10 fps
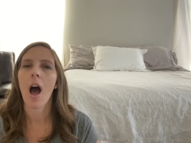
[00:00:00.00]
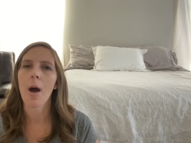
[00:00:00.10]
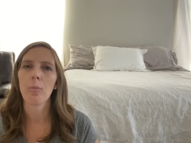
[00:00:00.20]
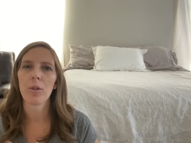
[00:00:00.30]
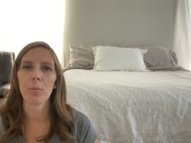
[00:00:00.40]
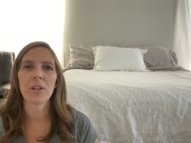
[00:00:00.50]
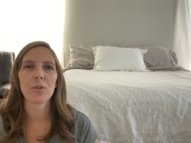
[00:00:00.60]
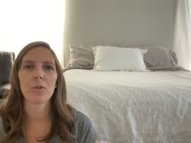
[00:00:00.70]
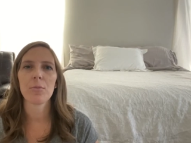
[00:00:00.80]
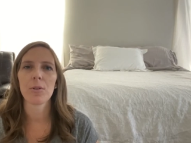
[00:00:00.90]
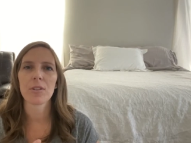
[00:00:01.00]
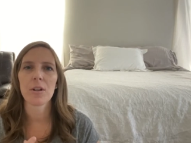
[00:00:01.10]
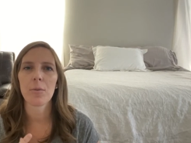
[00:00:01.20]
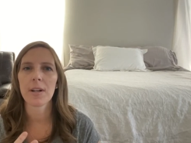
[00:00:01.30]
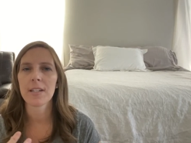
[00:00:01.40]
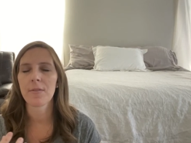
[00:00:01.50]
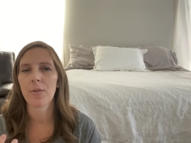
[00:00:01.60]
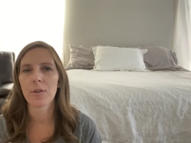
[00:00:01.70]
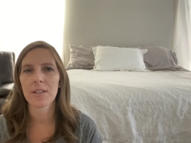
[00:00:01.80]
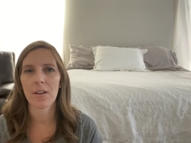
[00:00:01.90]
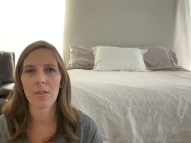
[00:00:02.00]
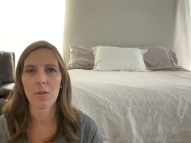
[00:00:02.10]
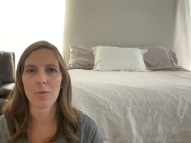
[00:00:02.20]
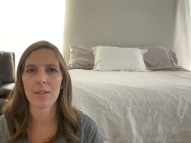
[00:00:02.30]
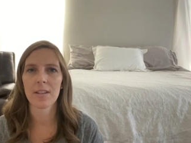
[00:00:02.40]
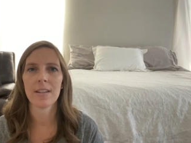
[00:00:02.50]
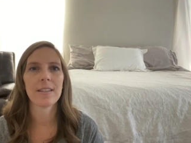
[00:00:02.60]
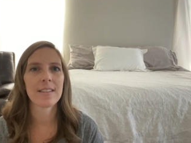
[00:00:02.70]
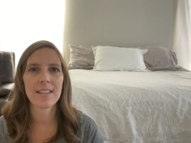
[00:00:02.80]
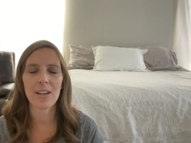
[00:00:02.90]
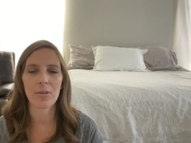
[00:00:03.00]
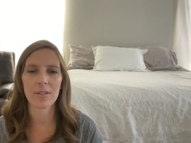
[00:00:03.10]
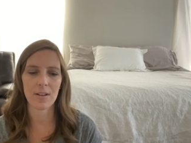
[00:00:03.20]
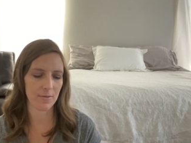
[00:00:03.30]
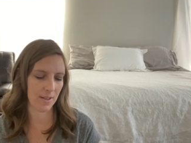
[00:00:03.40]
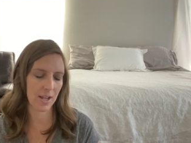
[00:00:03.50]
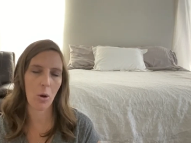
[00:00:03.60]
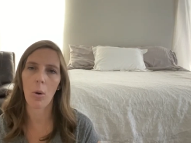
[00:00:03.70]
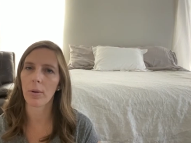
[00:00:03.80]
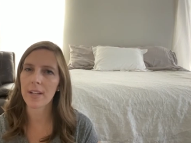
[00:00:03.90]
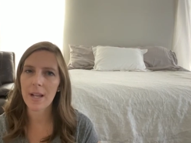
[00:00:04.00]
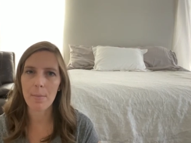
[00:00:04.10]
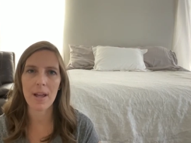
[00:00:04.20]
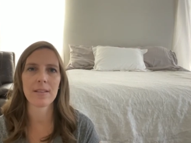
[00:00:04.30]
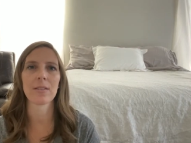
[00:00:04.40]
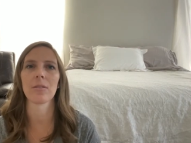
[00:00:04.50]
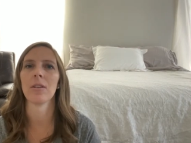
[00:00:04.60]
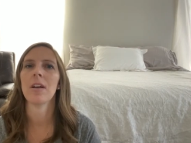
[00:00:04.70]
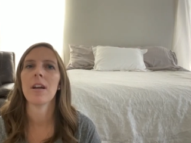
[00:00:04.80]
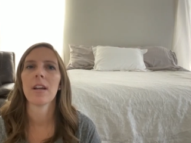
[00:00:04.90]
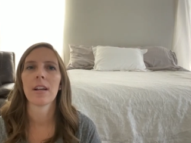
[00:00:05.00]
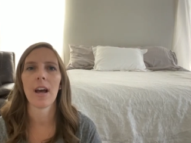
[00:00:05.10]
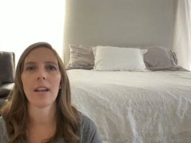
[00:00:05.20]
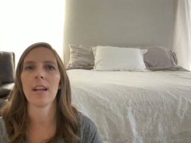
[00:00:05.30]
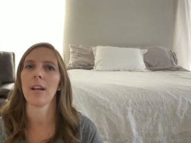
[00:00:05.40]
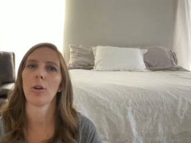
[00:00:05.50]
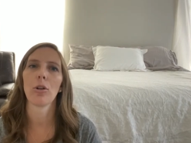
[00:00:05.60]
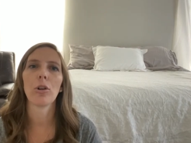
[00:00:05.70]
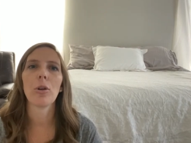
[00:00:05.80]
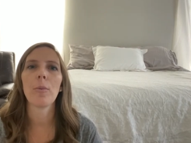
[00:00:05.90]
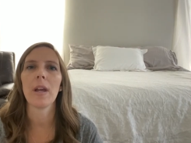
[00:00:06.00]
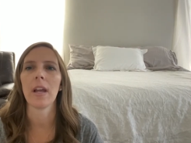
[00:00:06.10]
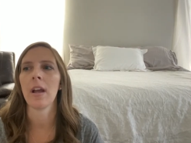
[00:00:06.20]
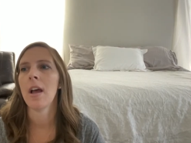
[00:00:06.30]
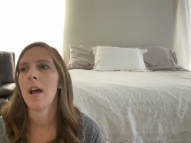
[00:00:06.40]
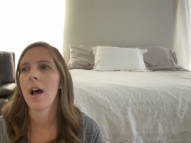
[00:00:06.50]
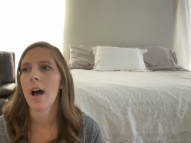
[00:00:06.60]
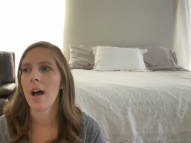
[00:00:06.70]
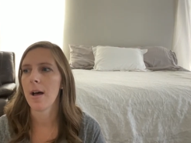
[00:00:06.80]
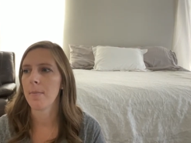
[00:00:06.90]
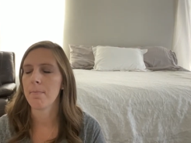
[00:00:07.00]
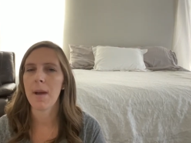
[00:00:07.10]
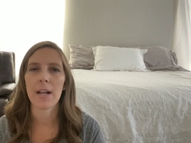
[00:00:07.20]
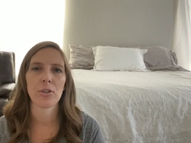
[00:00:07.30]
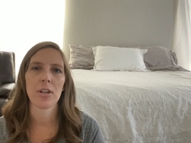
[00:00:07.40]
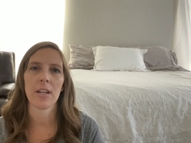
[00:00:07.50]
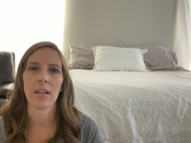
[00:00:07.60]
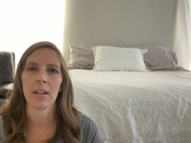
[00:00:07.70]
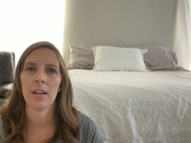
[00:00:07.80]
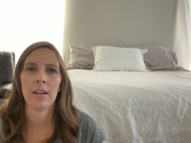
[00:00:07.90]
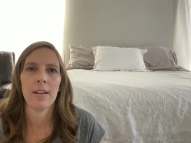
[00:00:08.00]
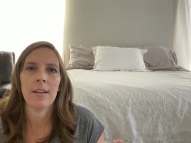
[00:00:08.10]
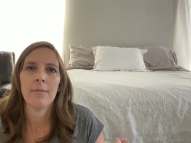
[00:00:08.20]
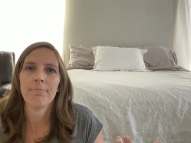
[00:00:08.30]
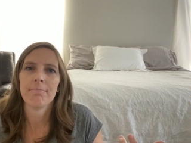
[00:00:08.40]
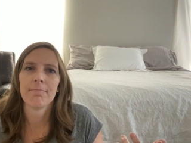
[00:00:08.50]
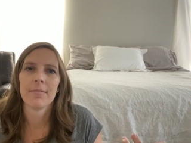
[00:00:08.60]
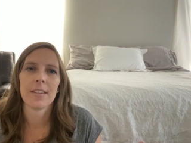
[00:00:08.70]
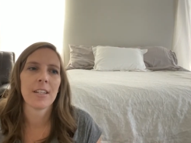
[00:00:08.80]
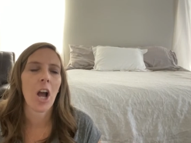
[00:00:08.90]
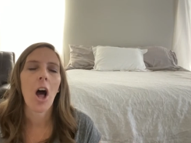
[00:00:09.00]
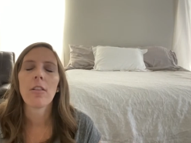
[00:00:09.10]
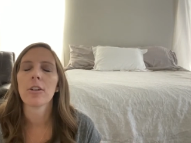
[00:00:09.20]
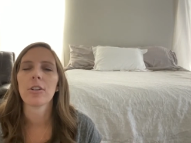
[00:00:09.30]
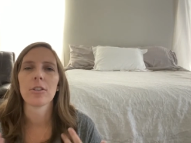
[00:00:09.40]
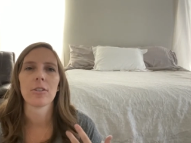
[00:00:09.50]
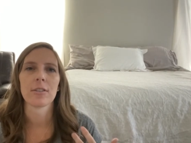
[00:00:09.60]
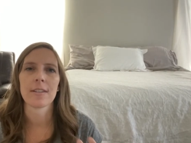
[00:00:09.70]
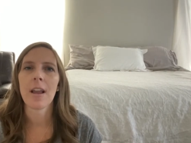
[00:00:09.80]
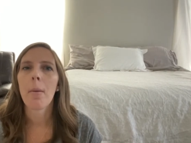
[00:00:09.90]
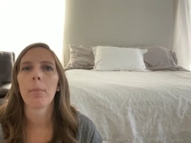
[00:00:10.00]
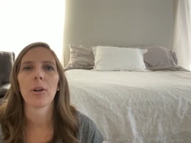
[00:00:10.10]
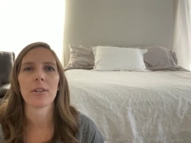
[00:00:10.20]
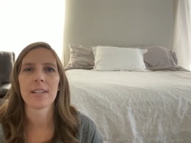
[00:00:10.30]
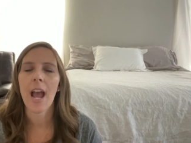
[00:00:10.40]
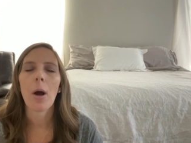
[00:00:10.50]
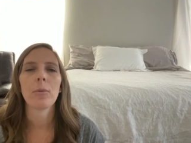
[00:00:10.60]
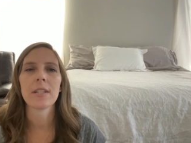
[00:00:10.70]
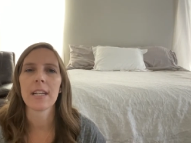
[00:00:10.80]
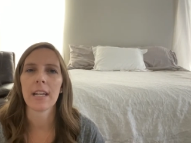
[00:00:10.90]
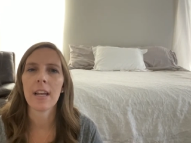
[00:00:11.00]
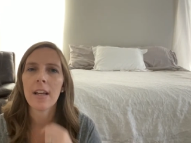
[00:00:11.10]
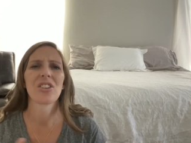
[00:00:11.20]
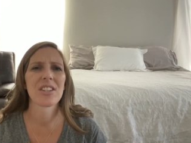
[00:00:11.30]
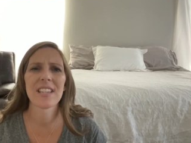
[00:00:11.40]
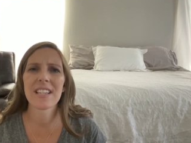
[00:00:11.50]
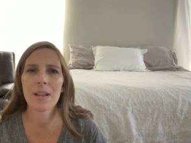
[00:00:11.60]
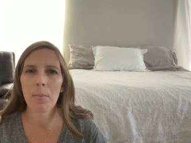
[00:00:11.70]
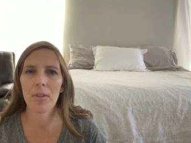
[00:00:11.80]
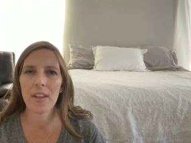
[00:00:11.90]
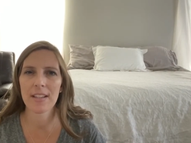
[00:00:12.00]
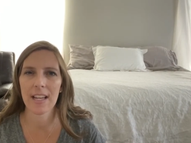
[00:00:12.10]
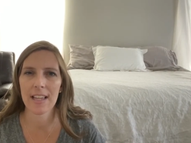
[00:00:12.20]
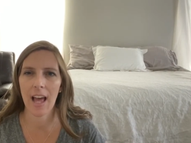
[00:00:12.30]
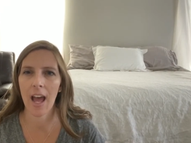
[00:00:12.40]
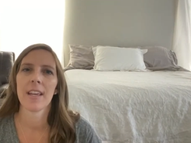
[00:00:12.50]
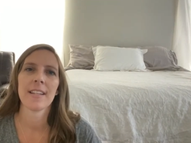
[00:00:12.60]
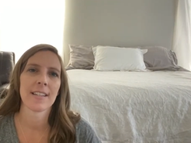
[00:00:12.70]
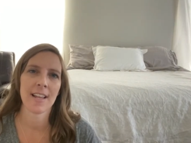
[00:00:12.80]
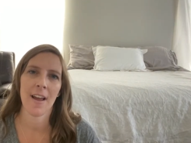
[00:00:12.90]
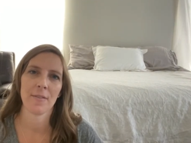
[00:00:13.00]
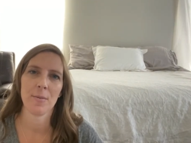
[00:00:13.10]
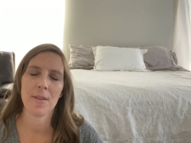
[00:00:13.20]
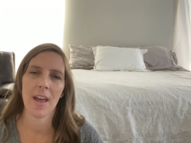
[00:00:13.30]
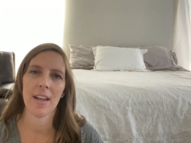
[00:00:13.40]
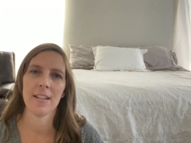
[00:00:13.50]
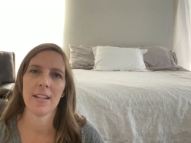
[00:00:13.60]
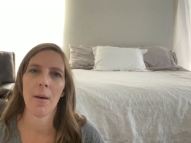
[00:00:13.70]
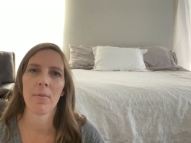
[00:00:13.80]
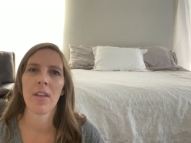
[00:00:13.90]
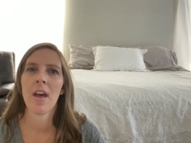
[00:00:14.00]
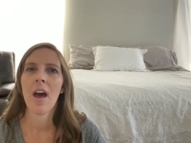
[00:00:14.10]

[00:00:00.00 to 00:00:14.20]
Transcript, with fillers: With preschool, you mostly are wanting to focus on those skills of like holding a pencil, cutting, gluing, matching, colors, numbers, counting, just the simple things like that. It doesn't have to be that in depth.